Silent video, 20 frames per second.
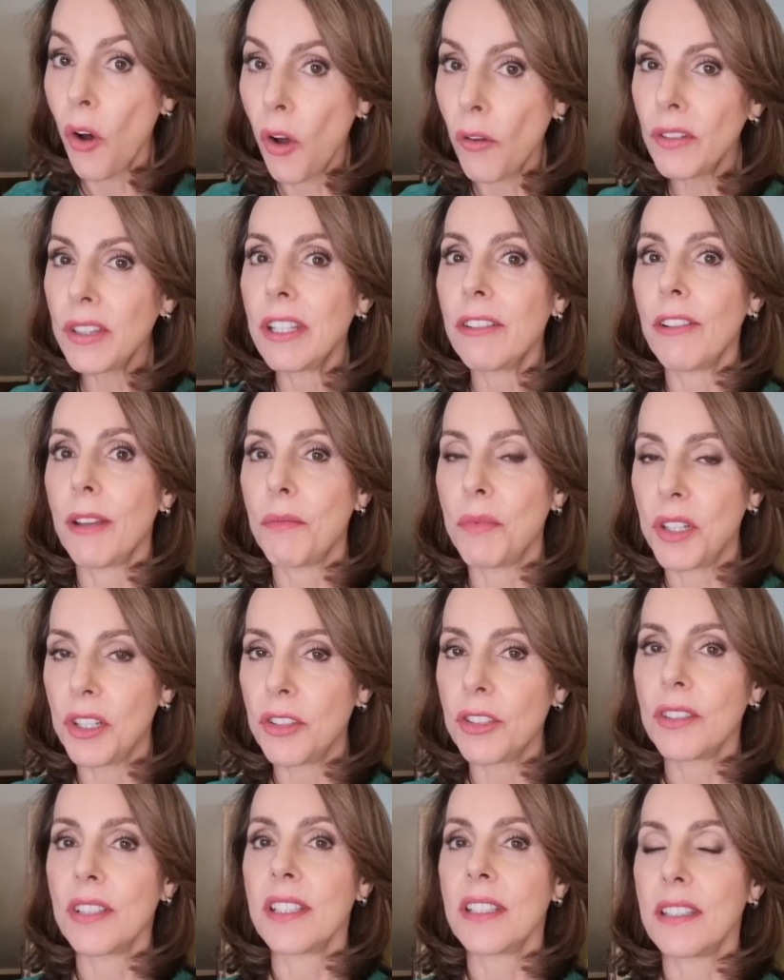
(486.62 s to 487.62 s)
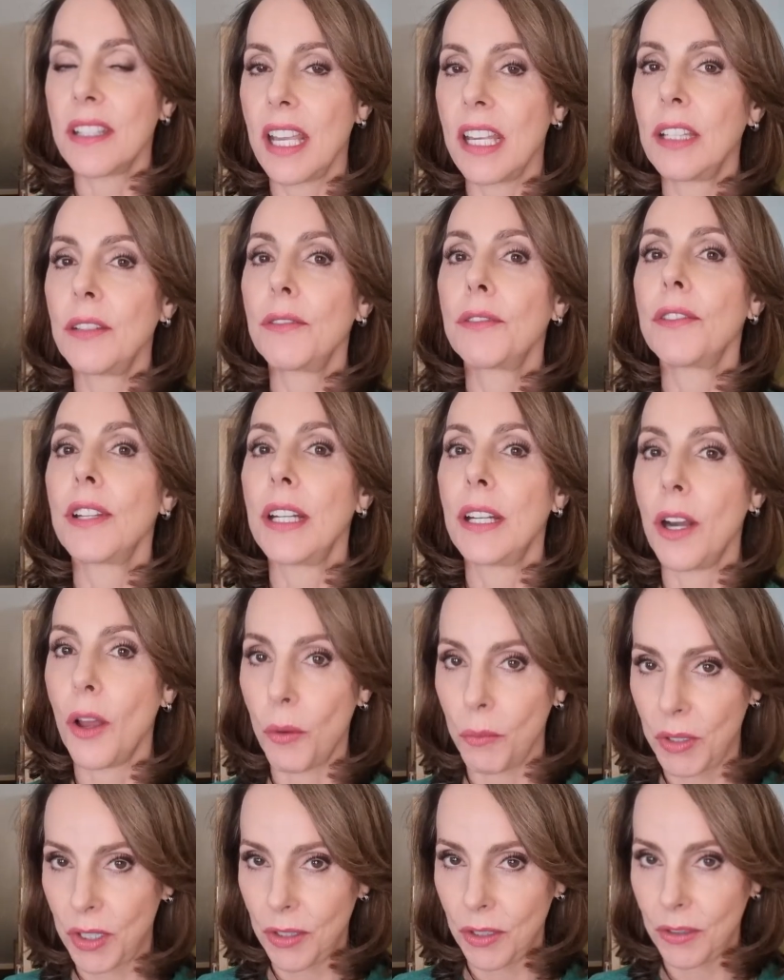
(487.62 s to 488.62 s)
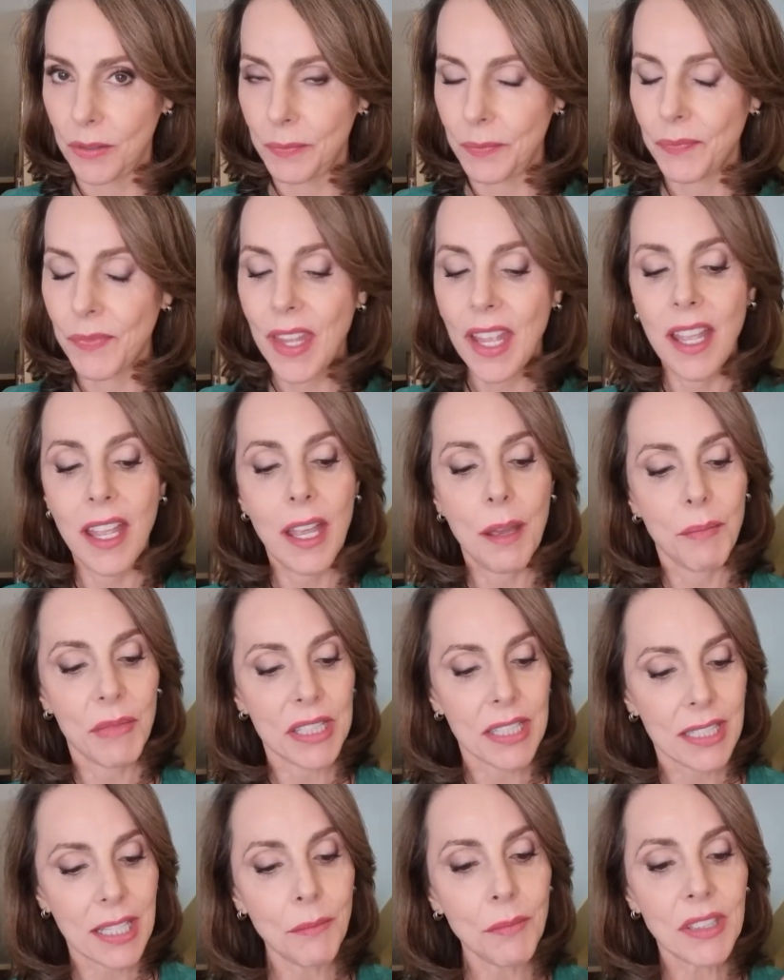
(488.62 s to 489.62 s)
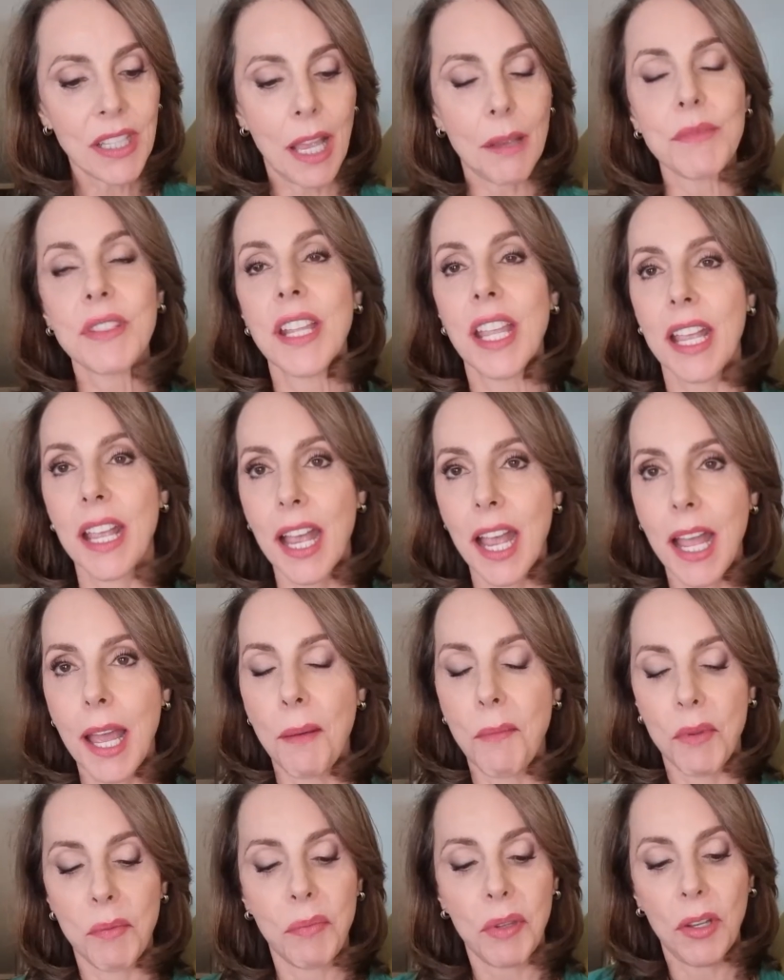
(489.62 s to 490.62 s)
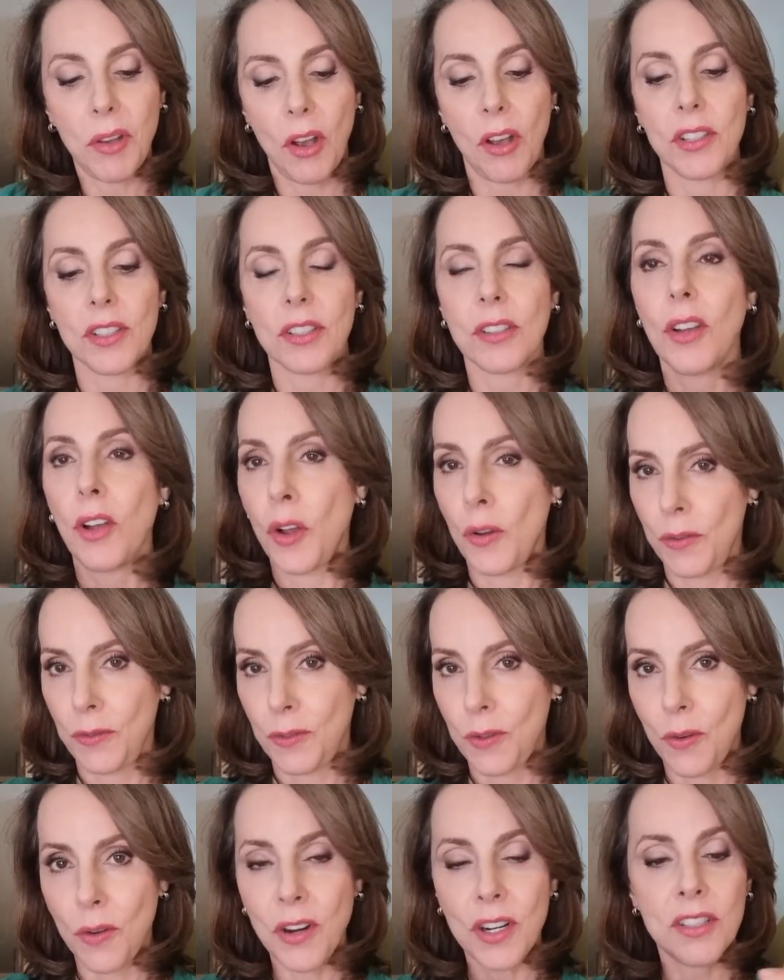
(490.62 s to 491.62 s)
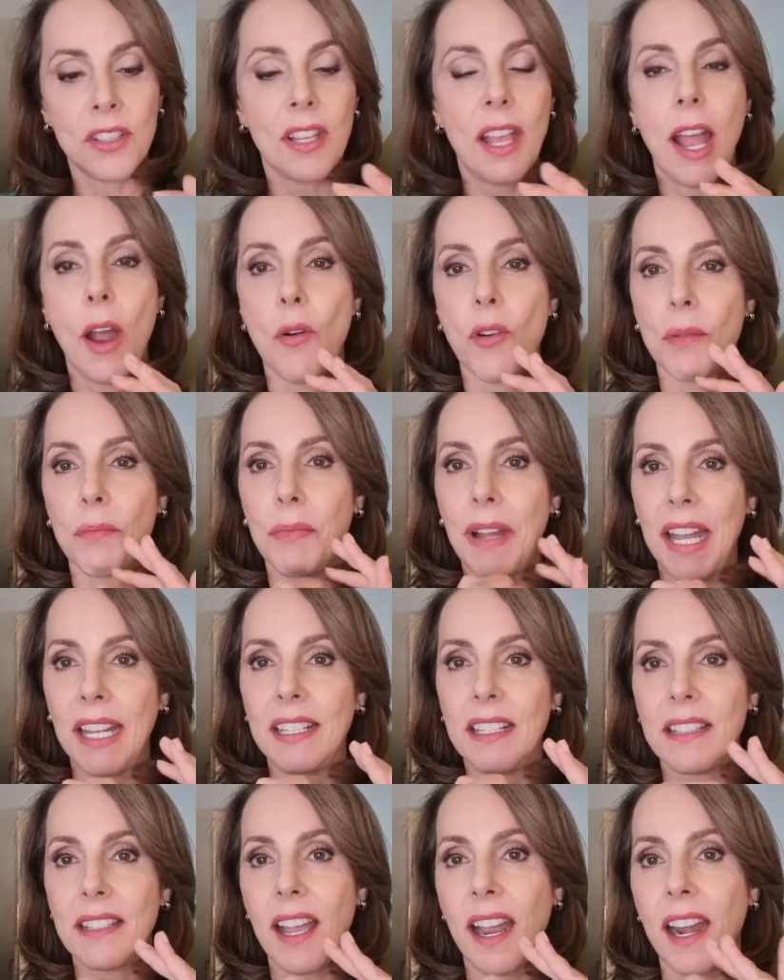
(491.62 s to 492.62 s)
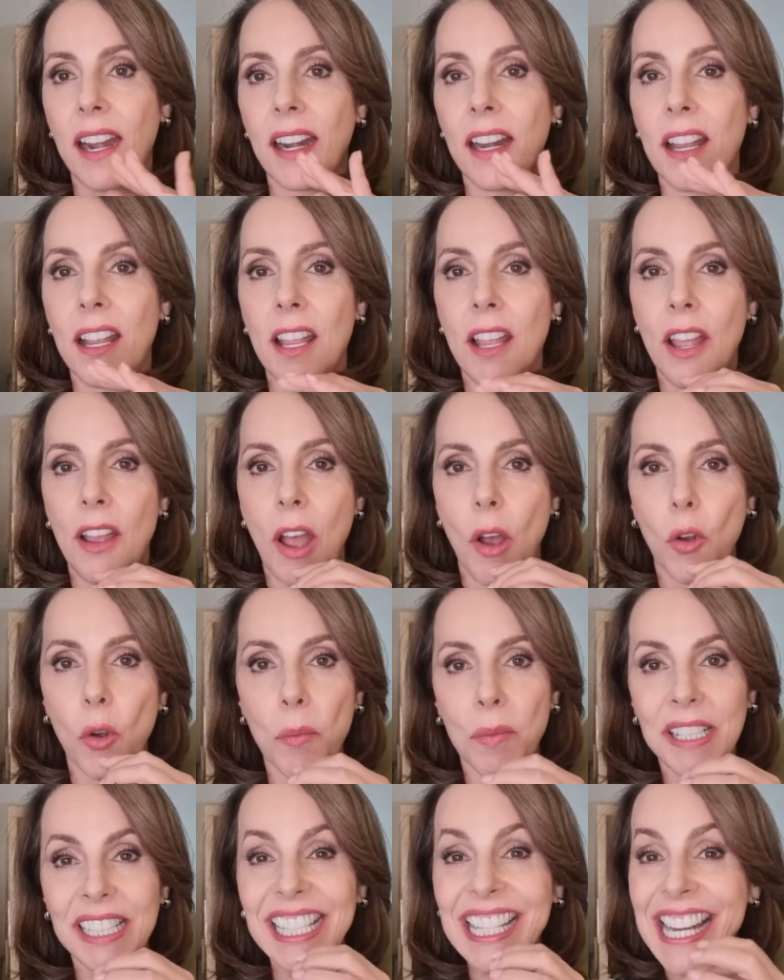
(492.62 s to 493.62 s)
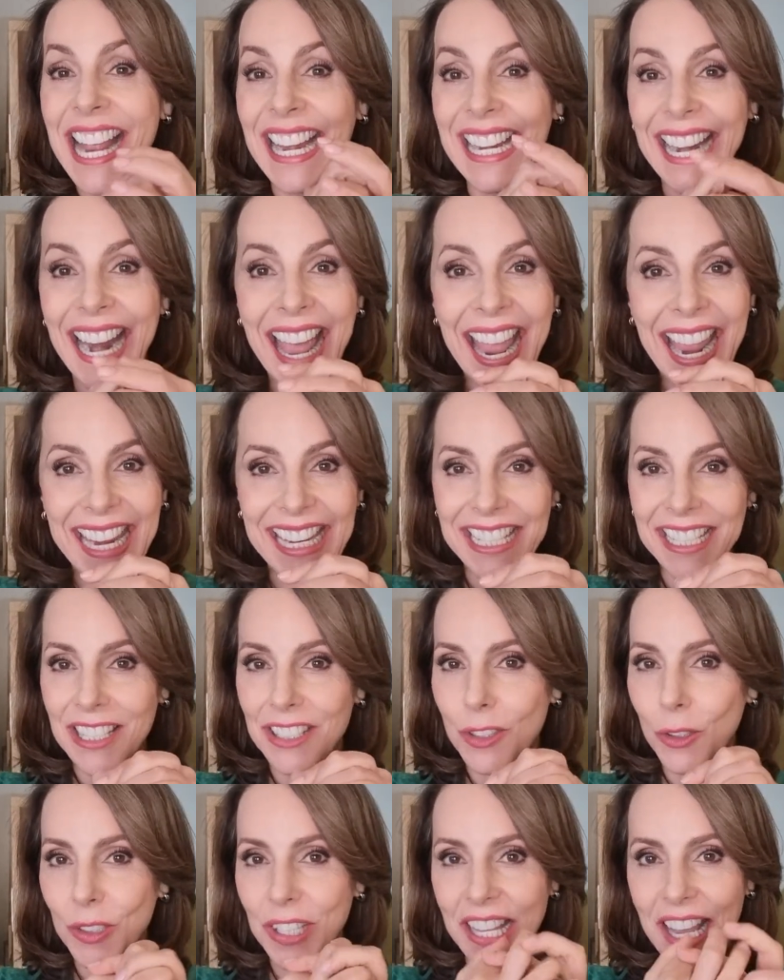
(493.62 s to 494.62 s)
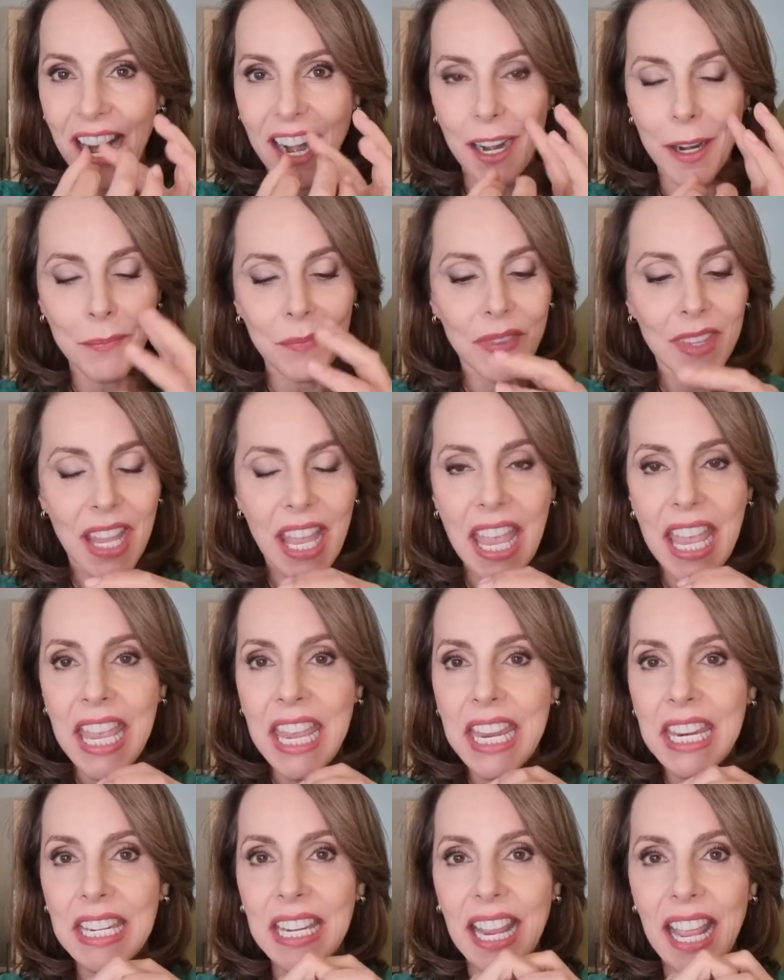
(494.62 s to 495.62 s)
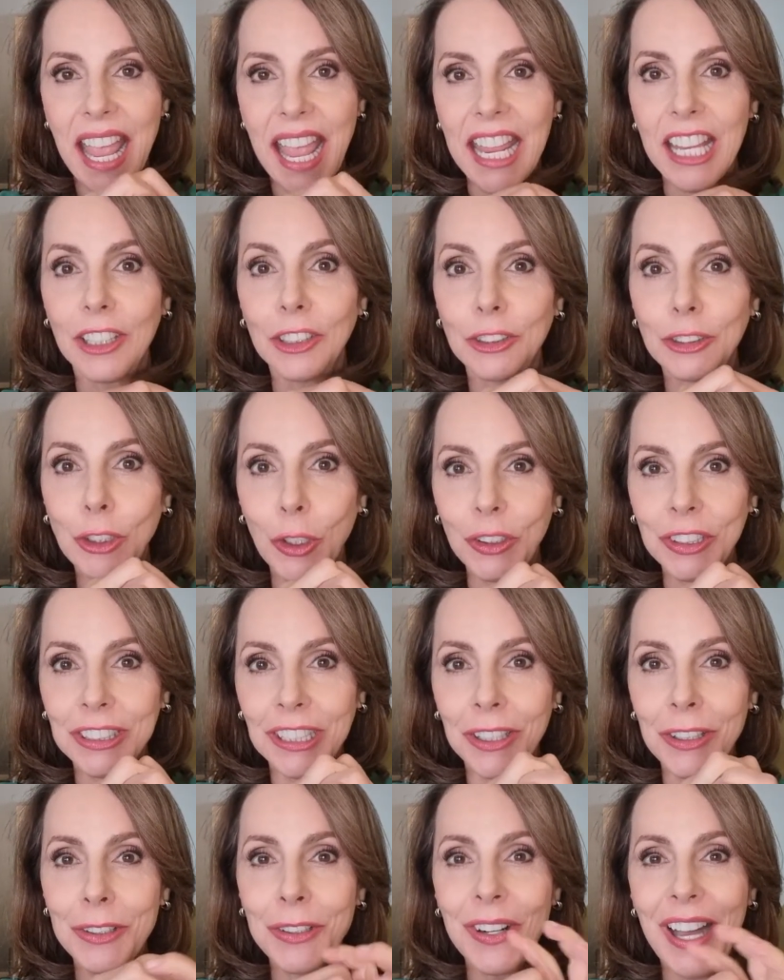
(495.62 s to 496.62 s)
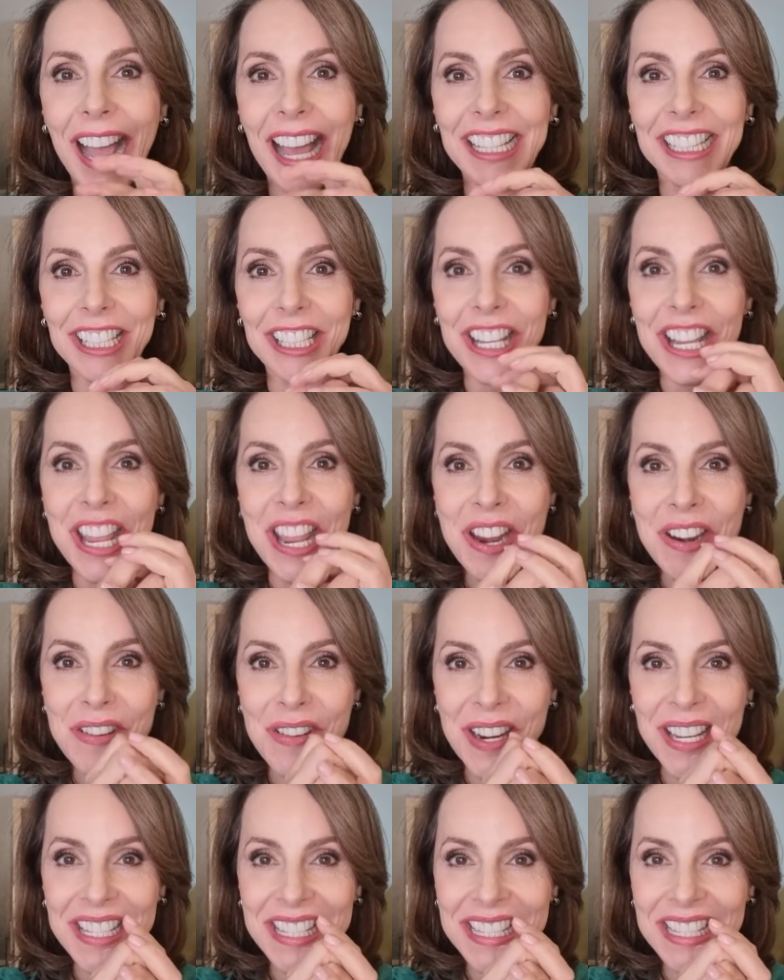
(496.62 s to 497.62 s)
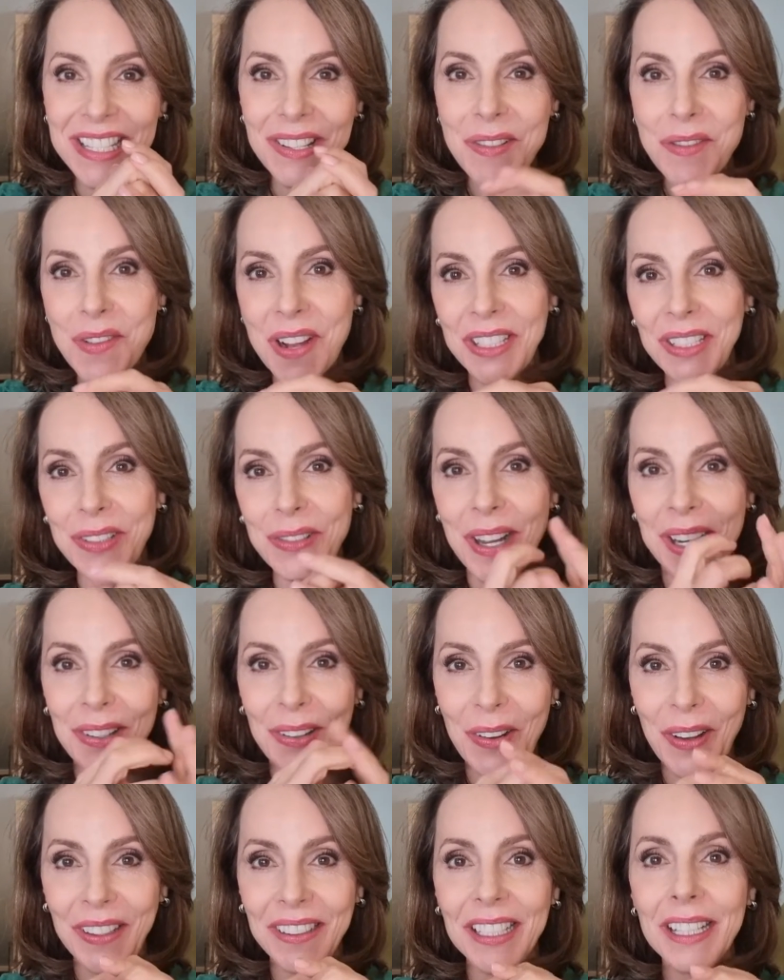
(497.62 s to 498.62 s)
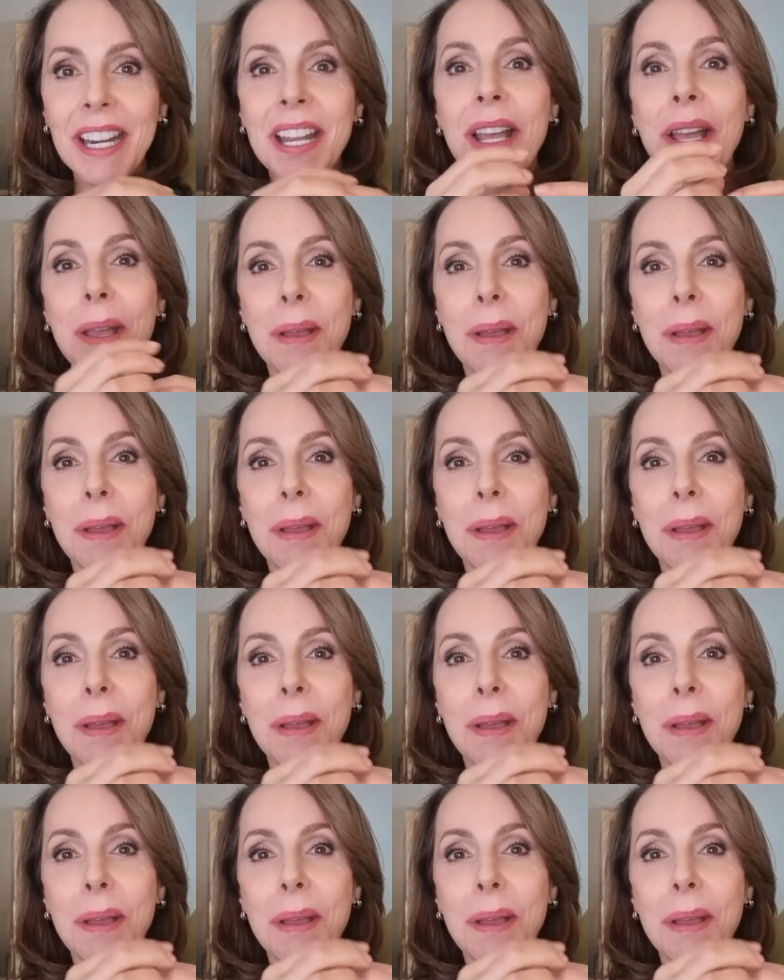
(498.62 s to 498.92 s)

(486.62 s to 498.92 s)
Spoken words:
of the vibrational state phenomenon. But sometimes they come because, of course, our bodies are completely aligned. So they are in a total adherence one to another